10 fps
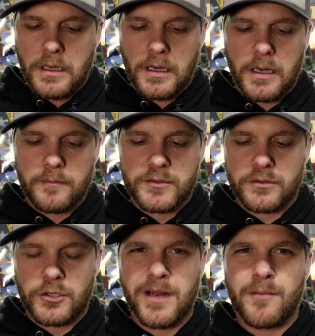Um,
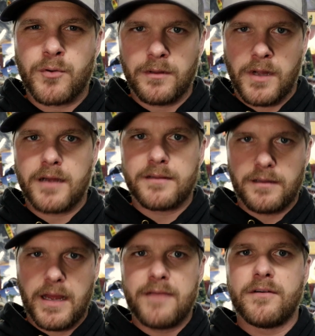so trying to prolong the
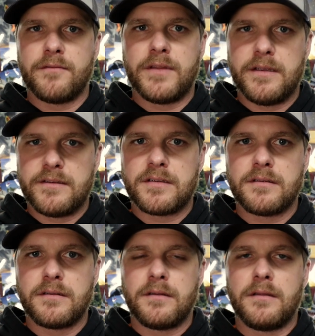life of these
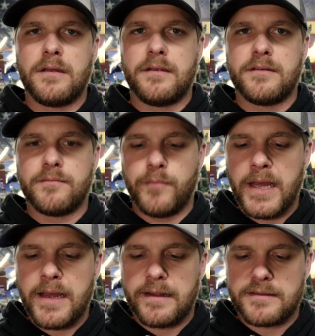these
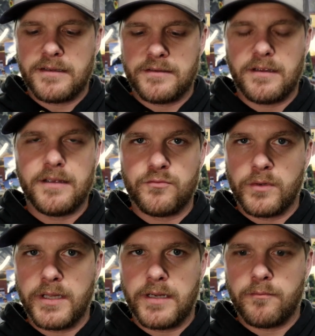baits is, is
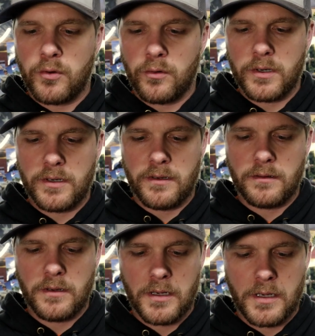really
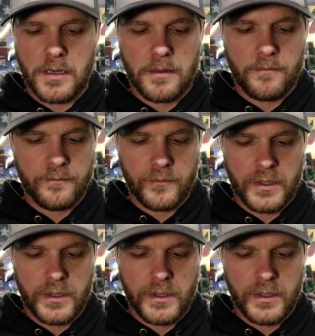important um,